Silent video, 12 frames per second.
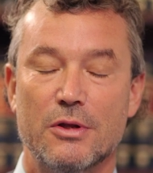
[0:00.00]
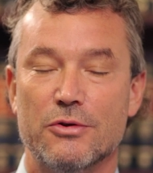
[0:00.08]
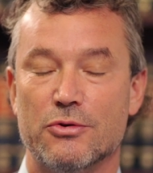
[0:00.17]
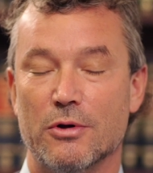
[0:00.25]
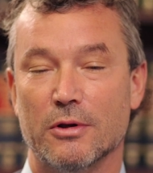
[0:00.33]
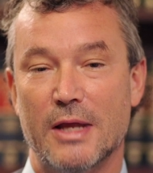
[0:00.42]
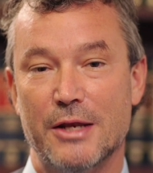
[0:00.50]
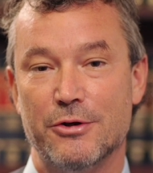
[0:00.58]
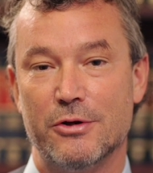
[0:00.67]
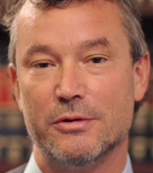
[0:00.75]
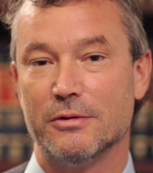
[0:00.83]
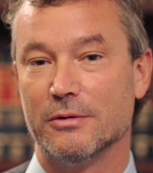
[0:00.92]
So the
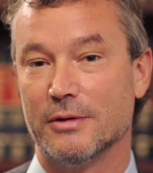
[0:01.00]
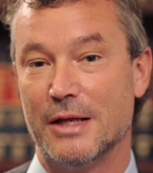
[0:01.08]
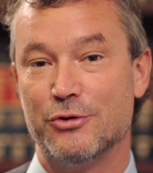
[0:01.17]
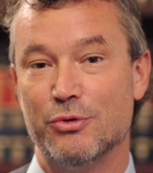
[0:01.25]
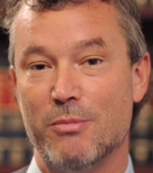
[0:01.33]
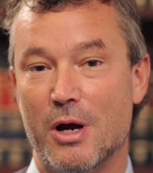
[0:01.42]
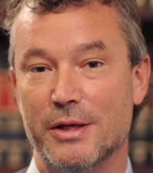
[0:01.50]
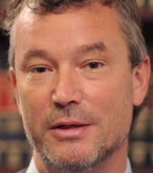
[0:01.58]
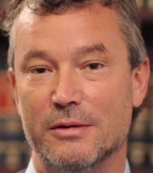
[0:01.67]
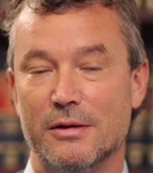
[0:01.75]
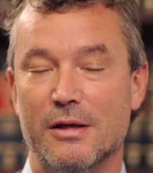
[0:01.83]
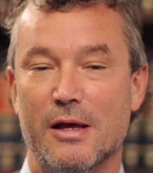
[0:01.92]
lender lent you
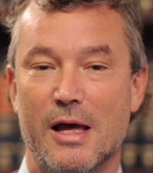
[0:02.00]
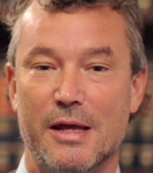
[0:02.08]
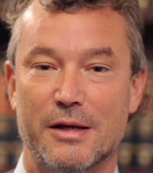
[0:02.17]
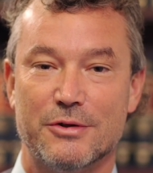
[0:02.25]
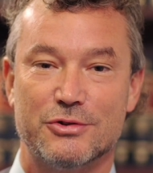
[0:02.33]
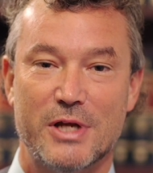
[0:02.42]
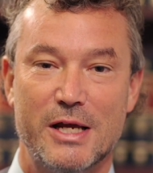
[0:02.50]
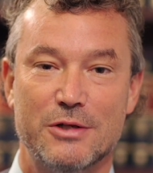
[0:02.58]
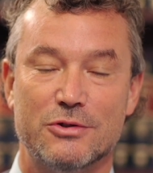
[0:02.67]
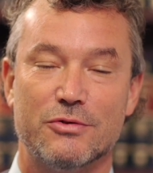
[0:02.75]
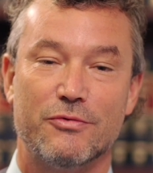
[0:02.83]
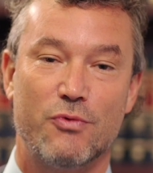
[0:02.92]
money, and in
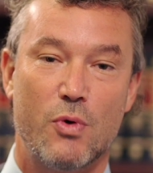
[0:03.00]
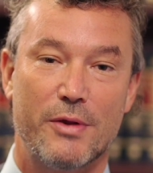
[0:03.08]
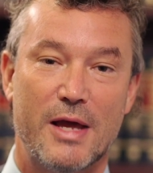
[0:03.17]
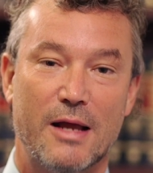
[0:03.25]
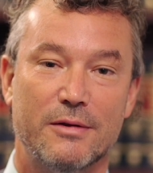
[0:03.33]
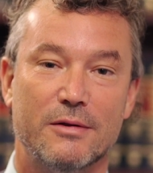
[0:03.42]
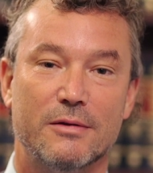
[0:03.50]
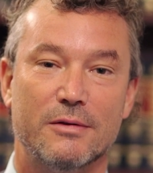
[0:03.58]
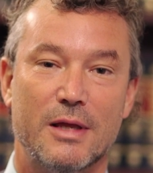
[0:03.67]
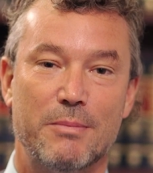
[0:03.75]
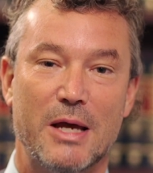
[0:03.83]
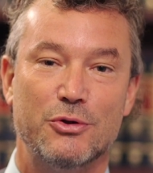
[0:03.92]
exchange for that,
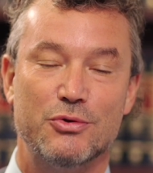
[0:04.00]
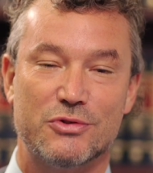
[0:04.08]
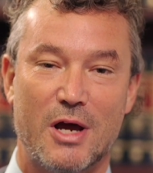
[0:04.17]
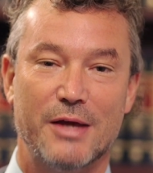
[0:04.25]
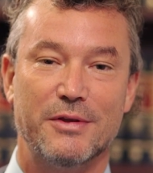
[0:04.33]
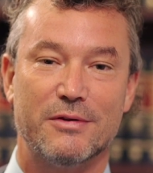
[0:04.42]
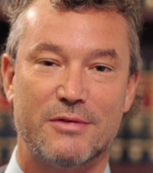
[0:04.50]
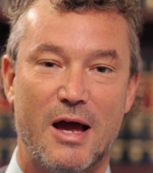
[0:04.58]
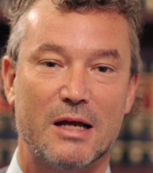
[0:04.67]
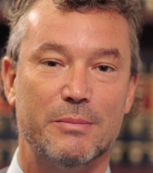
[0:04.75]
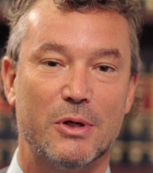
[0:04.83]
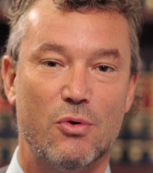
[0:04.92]
they made you sign this
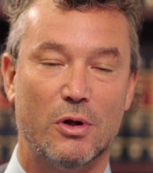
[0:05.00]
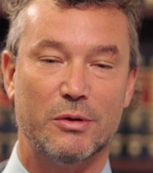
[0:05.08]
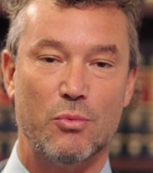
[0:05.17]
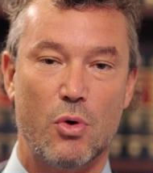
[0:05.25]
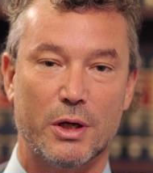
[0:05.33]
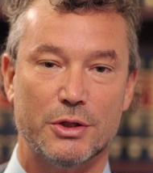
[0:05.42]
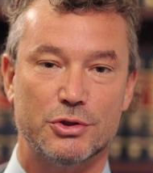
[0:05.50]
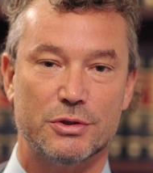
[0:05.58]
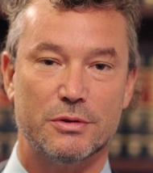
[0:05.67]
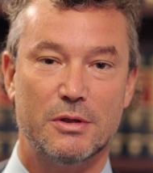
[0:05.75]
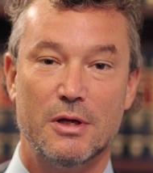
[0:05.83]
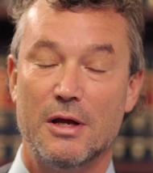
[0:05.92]
document called a
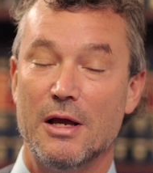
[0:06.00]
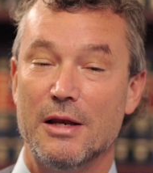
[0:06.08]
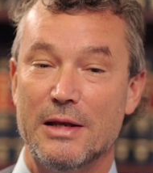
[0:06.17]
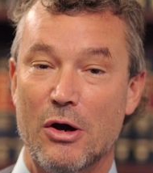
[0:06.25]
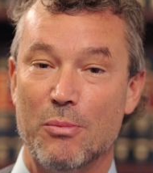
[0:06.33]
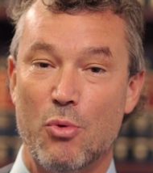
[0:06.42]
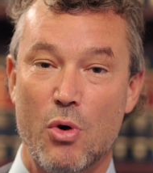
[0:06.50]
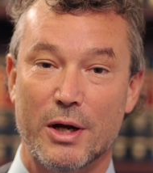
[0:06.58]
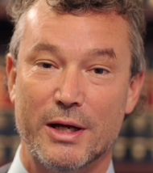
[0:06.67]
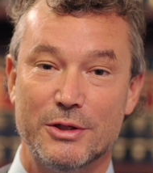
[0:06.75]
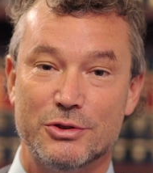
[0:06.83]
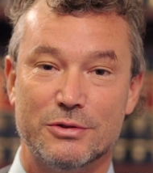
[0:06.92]
mortgage. Now, a
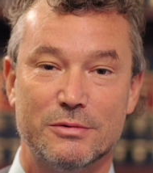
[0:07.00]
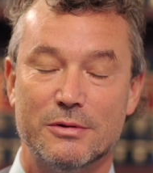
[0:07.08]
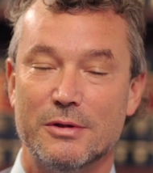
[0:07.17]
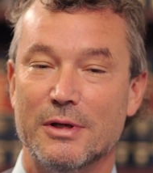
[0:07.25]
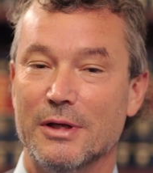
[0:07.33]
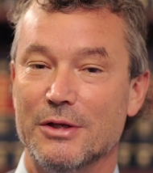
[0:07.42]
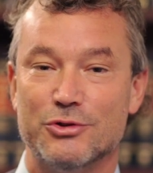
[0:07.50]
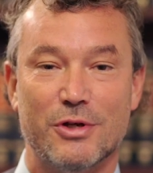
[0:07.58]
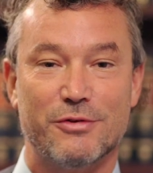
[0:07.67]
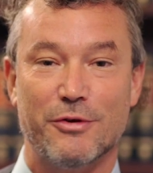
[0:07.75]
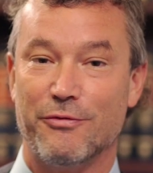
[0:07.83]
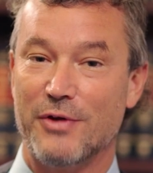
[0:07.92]
mortgage is
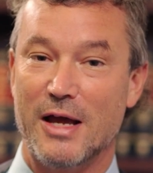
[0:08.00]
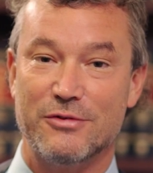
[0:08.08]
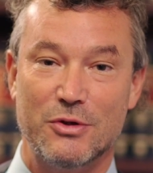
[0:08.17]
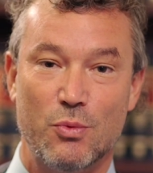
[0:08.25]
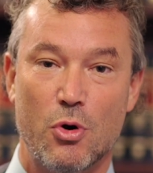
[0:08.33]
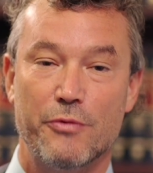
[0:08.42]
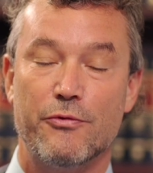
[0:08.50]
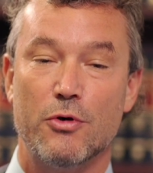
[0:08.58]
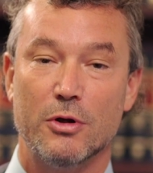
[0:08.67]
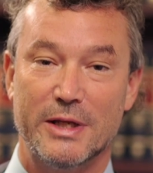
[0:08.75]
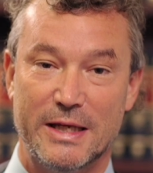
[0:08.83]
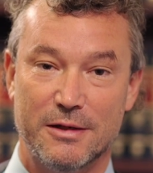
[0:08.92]
just a fancy word for a
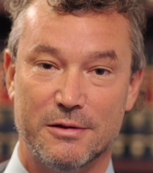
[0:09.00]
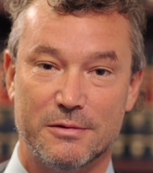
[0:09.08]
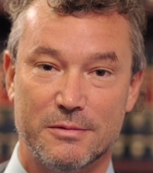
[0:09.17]
lien.